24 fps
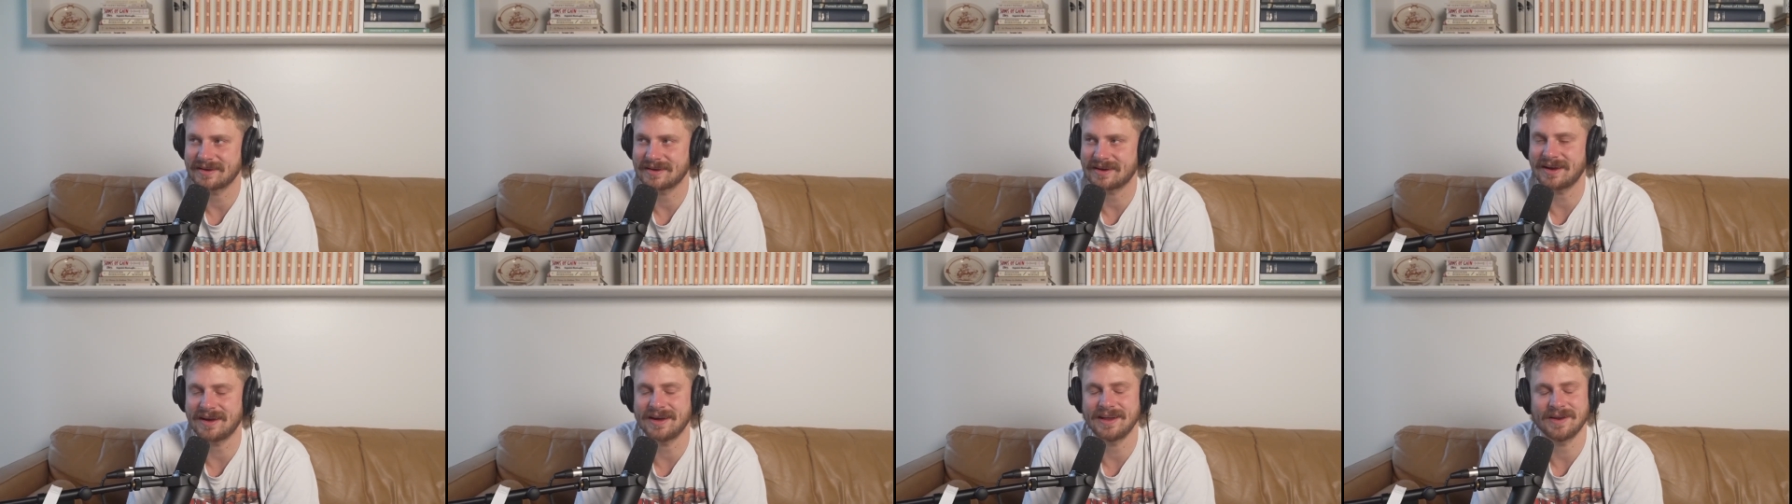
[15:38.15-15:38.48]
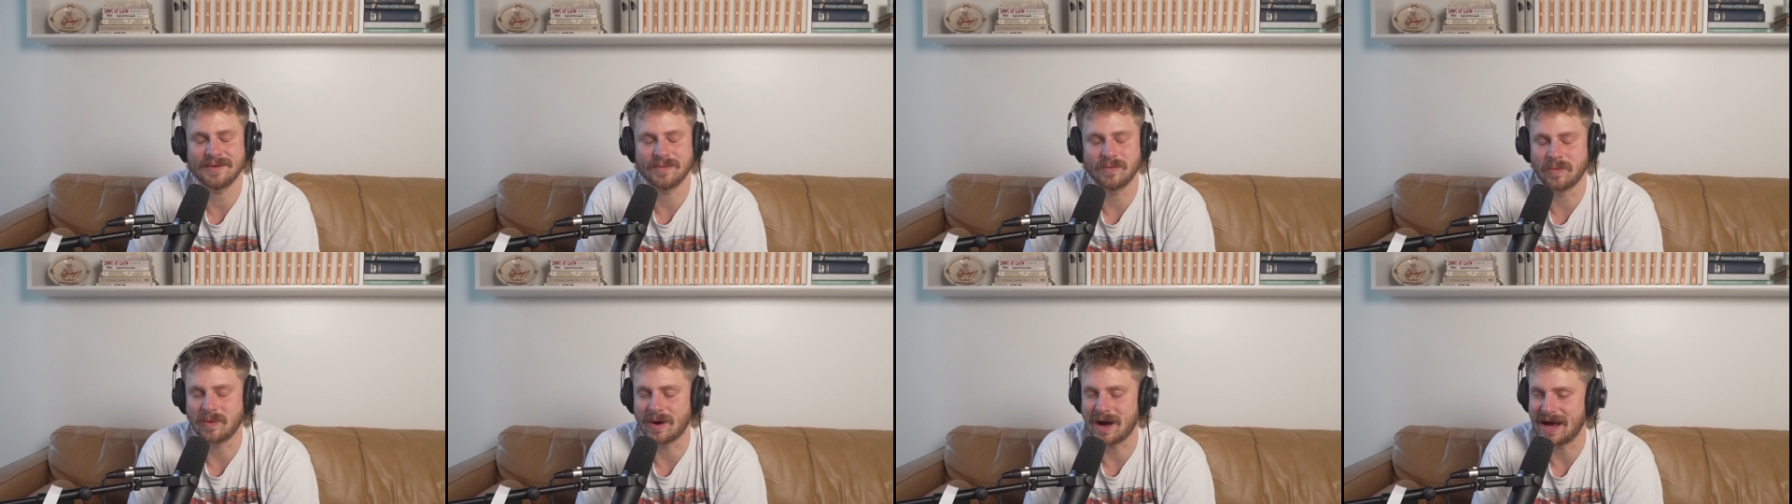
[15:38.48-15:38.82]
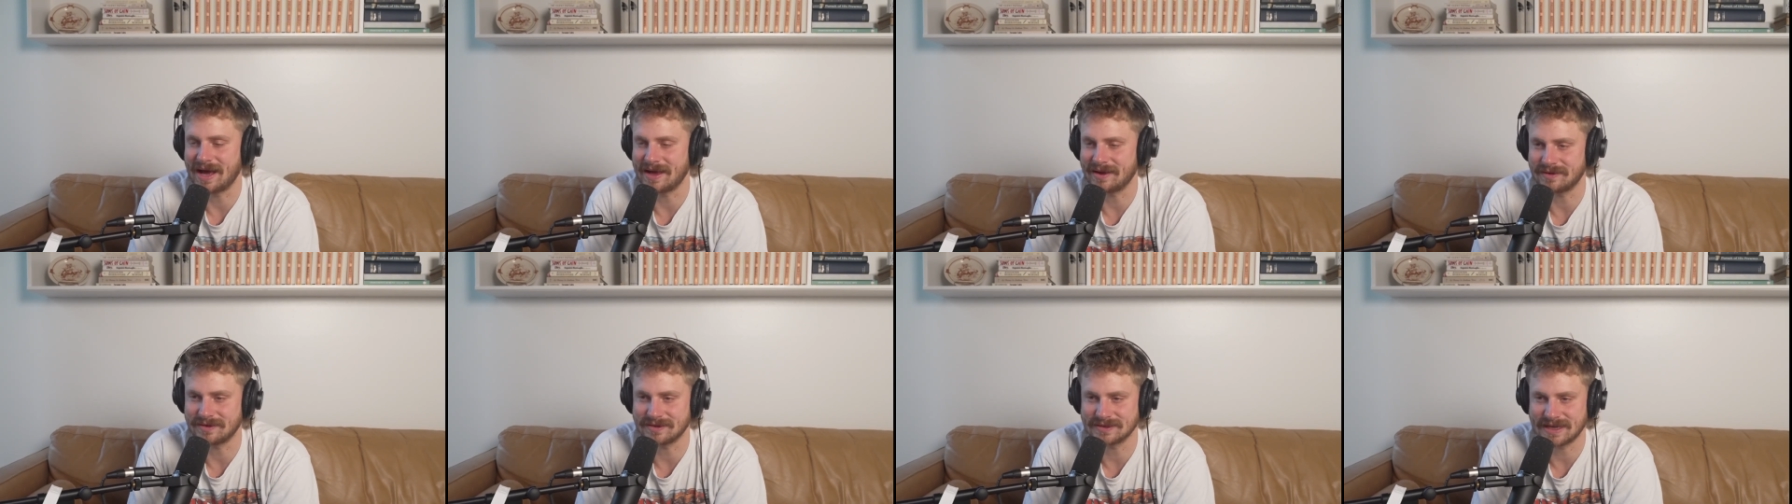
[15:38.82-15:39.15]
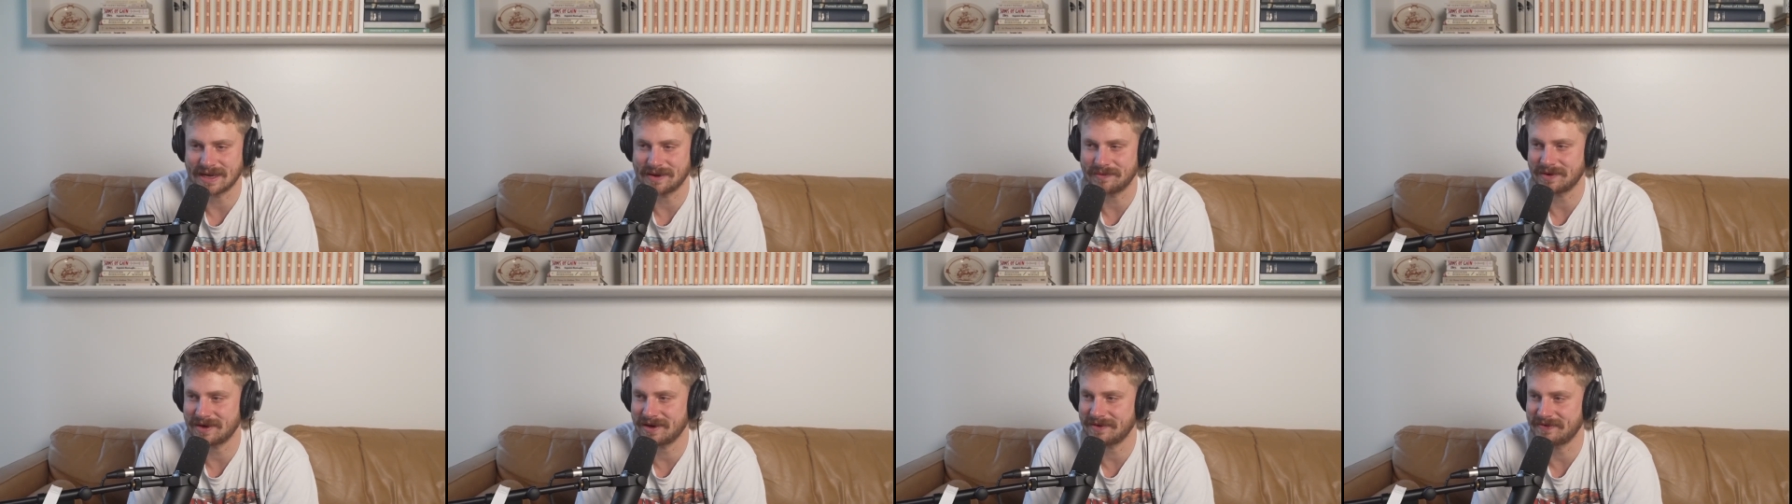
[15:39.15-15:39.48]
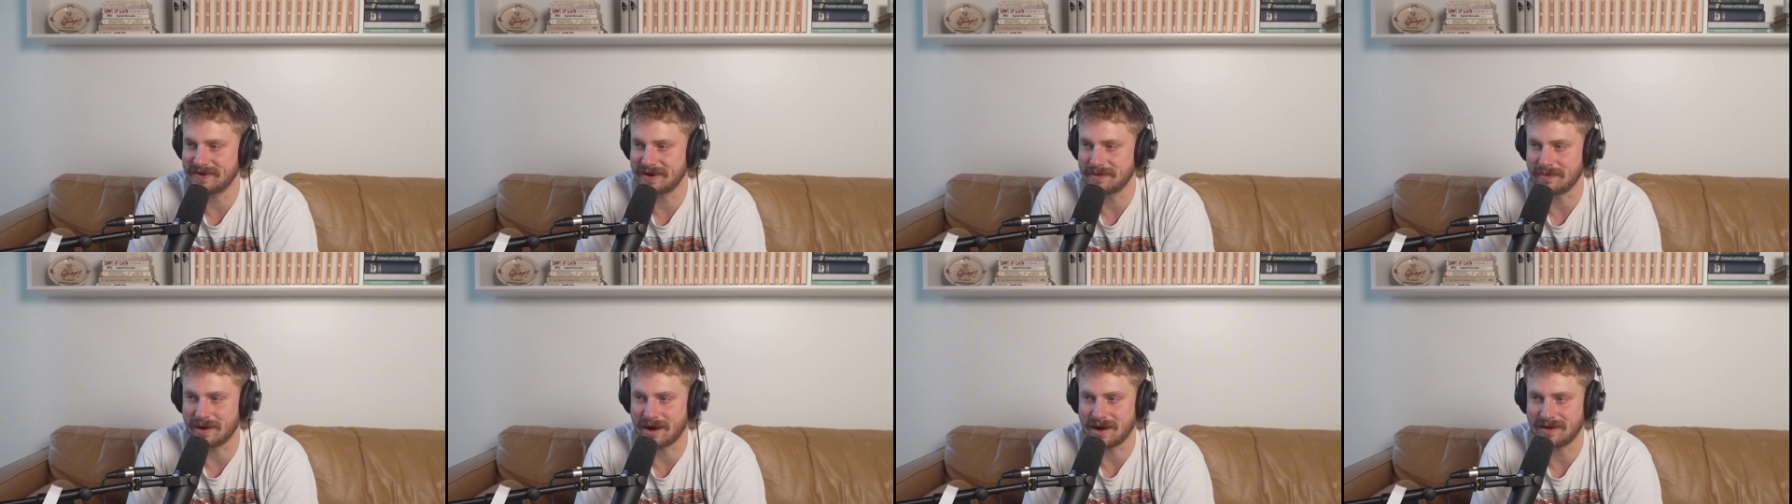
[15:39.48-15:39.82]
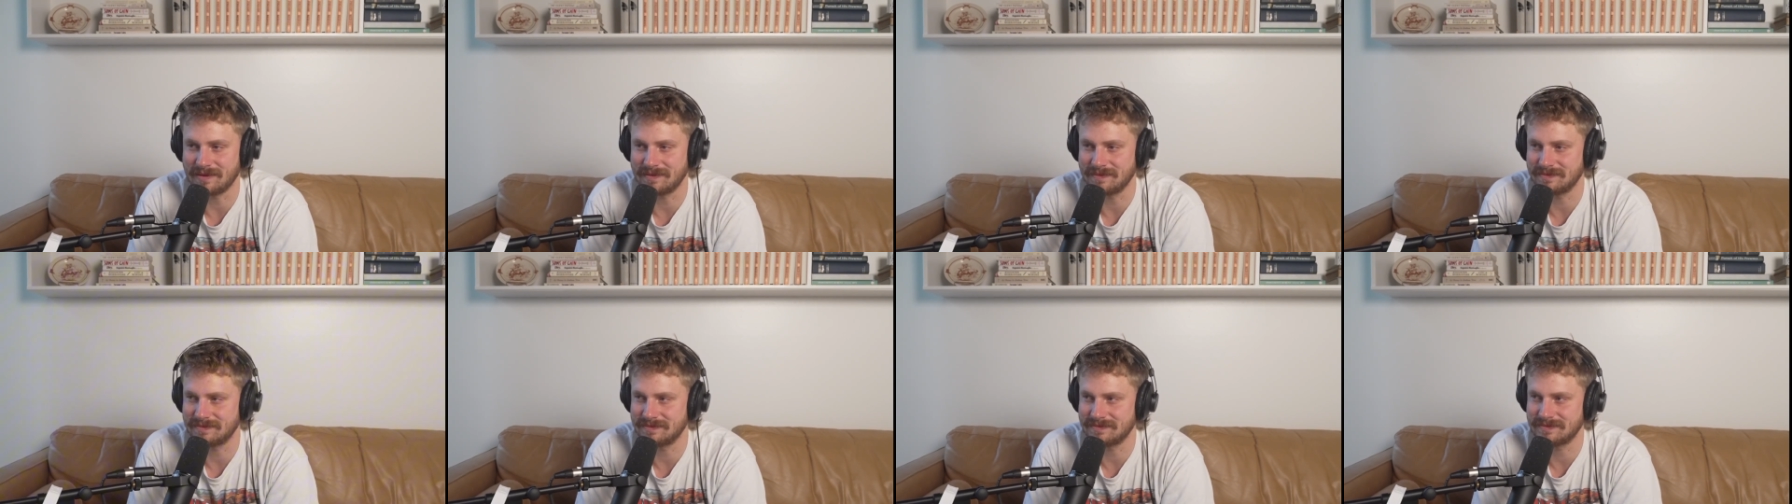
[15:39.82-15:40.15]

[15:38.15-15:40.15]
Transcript: God, wild. I wonder if your mom